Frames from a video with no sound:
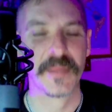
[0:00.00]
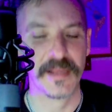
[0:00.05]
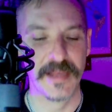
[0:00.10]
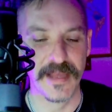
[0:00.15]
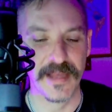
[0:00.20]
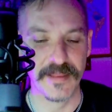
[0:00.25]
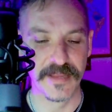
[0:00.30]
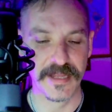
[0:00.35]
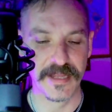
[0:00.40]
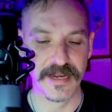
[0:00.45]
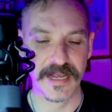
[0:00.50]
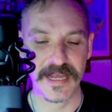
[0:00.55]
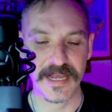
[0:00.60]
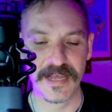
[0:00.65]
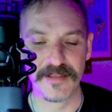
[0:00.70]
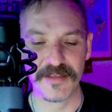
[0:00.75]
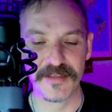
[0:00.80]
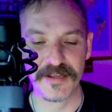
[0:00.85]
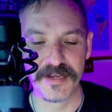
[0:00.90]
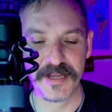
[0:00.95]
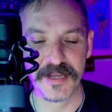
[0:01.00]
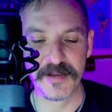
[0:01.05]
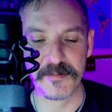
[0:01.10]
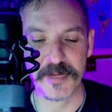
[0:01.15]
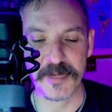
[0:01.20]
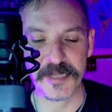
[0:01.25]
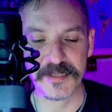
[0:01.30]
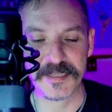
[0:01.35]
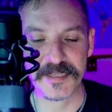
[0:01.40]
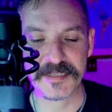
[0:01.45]
And then I had the nub
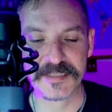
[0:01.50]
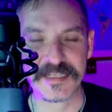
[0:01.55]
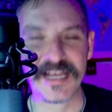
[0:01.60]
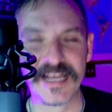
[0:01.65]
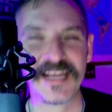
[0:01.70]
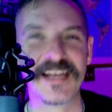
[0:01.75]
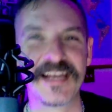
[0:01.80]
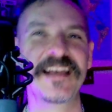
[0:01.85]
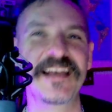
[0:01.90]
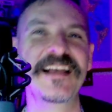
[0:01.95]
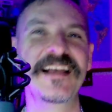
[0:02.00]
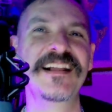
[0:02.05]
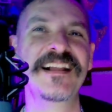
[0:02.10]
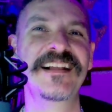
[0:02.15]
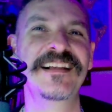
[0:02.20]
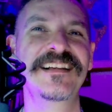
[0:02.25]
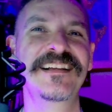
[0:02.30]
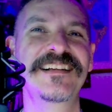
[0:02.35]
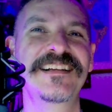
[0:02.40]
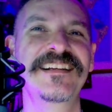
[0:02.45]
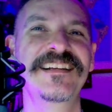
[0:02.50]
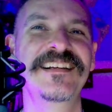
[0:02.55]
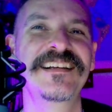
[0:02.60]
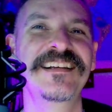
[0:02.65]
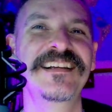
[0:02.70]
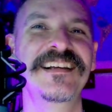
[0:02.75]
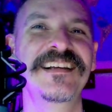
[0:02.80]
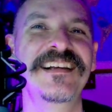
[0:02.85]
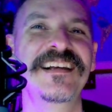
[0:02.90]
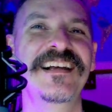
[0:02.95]
on this side.
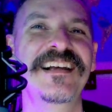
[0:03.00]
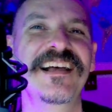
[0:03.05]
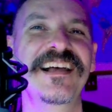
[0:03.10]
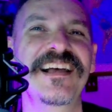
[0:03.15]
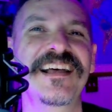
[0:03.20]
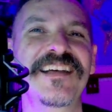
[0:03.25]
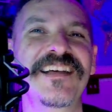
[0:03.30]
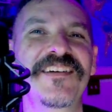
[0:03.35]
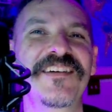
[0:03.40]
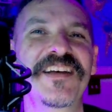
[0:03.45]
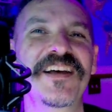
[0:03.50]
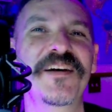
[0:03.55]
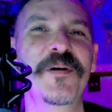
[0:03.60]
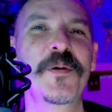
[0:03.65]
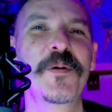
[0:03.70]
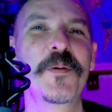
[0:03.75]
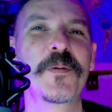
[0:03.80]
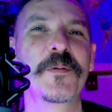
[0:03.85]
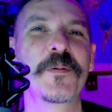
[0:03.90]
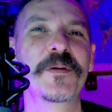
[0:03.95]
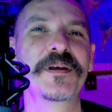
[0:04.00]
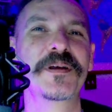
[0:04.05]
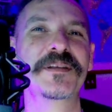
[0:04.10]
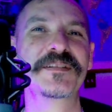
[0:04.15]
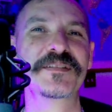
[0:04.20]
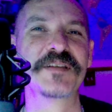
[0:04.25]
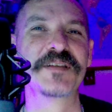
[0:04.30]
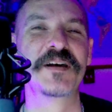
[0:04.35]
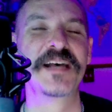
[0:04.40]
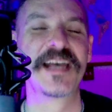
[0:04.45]
And I went, oh,
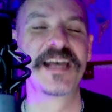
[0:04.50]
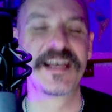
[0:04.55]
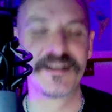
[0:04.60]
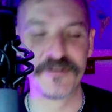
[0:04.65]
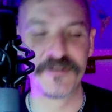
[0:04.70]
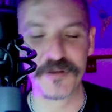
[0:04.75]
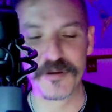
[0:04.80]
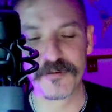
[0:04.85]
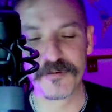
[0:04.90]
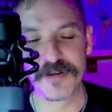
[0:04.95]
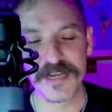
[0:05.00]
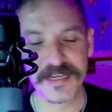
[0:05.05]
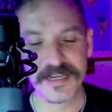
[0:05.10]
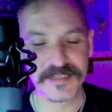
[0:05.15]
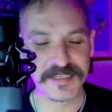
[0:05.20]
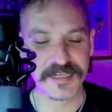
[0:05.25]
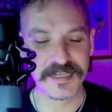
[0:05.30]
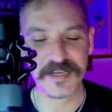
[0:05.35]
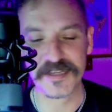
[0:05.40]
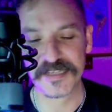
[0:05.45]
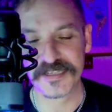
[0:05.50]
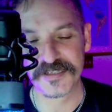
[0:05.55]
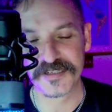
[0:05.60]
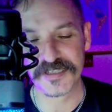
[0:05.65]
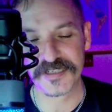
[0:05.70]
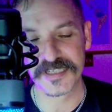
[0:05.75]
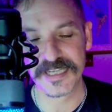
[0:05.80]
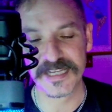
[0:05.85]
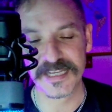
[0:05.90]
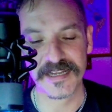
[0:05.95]
so I had to erase all this
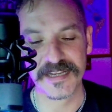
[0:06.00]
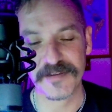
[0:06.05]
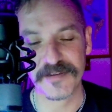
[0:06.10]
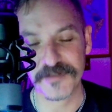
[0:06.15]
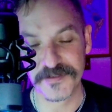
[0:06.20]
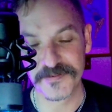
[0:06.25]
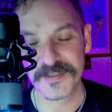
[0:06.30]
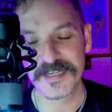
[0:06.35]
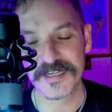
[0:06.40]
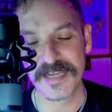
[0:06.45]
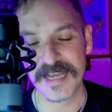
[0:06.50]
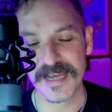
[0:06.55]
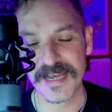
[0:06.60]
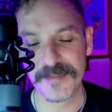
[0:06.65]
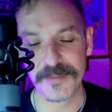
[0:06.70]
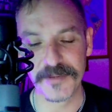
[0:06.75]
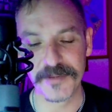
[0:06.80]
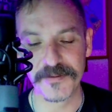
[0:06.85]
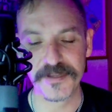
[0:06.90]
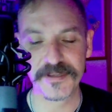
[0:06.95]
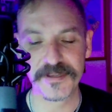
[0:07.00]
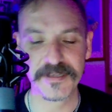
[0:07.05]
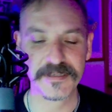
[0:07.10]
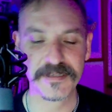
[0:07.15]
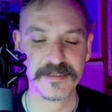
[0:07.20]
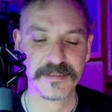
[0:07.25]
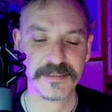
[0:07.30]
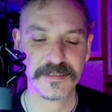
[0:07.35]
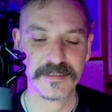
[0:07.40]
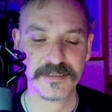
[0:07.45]
shit, and I was very happy with it.
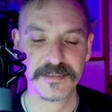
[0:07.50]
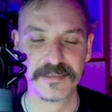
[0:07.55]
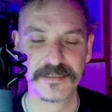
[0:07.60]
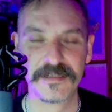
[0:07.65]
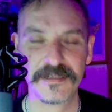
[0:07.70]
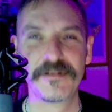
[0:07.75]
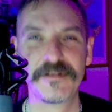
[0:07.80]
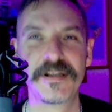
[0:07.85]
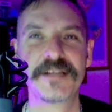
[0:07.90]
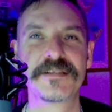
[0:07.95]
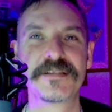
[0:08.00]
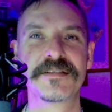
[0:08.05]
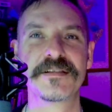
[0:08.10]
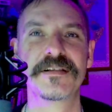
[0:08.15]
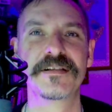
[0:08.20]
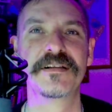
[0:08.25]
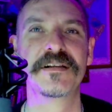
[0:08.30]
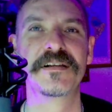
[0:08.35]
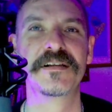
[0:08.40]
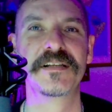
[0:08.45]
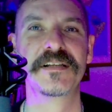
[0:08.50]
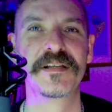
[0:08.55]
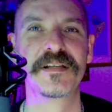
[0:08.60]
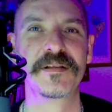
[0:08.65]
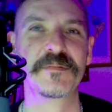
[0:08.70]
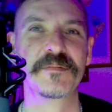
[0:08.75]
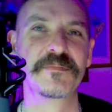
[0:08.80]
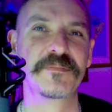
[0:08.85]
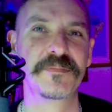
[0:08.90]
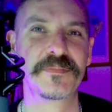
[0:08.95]
I erased it all
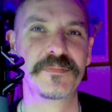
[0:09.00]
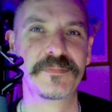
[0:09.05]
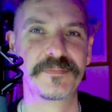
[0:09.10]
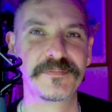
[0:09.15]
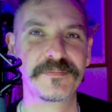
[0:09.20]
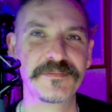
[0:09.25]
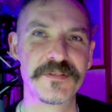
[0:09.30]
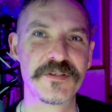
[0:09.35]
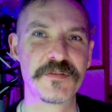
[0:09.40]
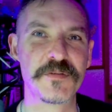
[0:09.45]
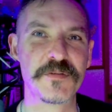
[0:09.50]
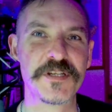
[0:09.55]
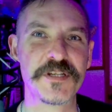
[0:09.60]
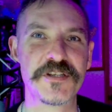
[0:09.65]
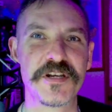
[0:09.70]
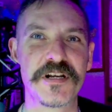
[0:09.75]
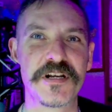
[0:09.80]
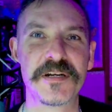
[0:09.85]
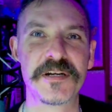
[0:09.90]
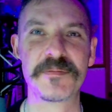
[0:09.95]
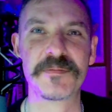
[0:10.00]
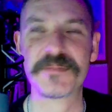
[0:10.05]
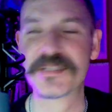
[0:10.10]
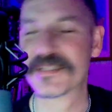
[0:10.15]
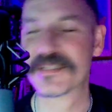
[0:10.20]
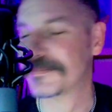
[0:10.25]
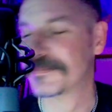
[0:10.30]
and switch arms.